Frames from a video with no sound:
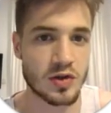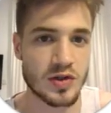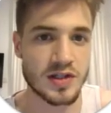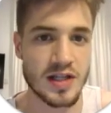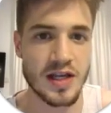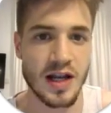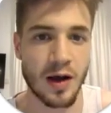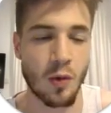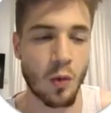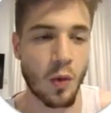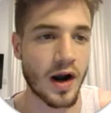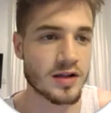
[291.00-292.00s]
see like
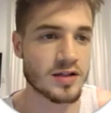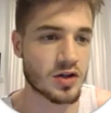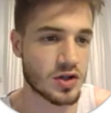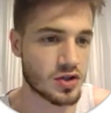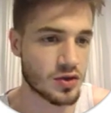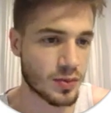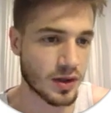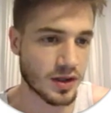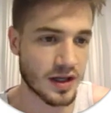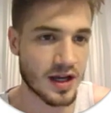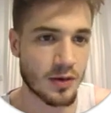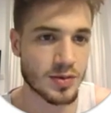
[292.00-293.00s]
what else could you build
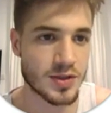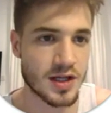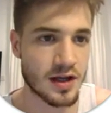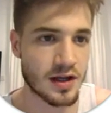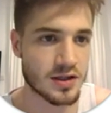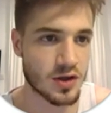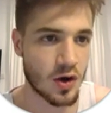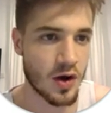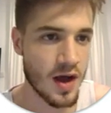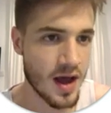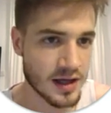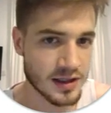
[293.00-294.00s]
in Obsidian. So
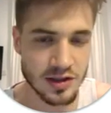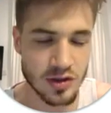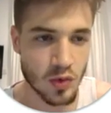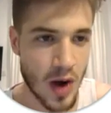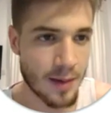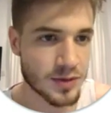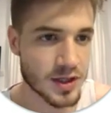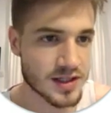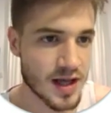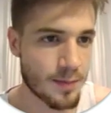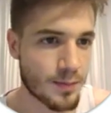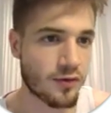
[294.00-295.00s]
just to wrap this
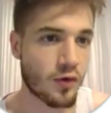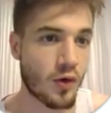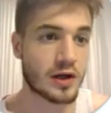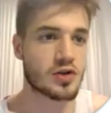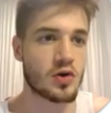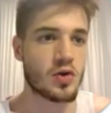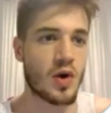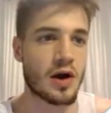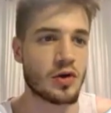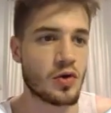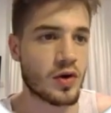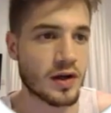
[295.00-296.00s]
up before I show you how
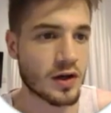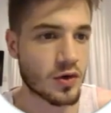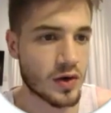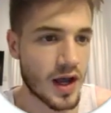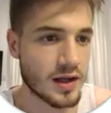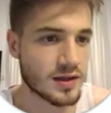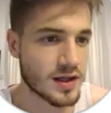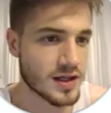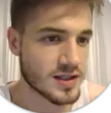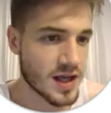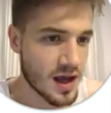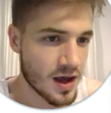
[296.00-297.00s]
you can create
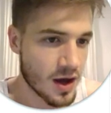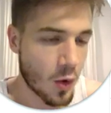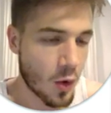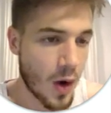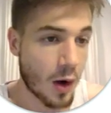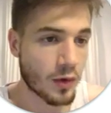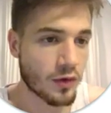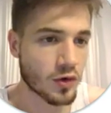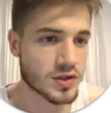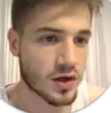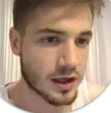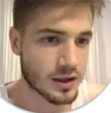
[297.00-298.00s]
this. Oh wow, we've
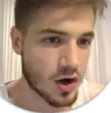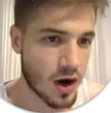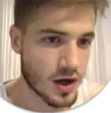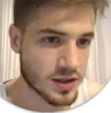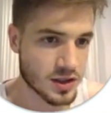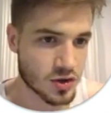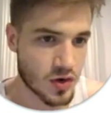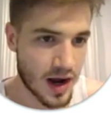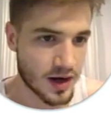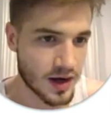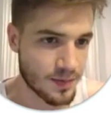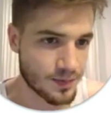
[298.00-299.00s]
also got a task
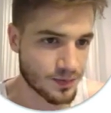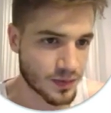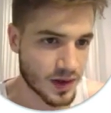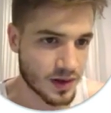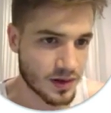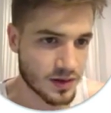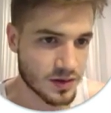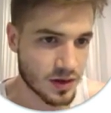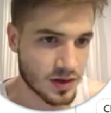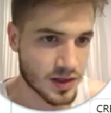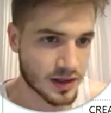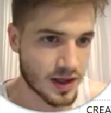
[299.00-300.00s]
tracker.
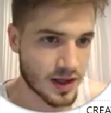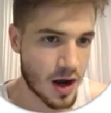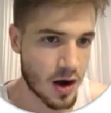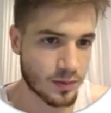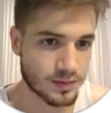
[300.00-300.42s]
So check that out.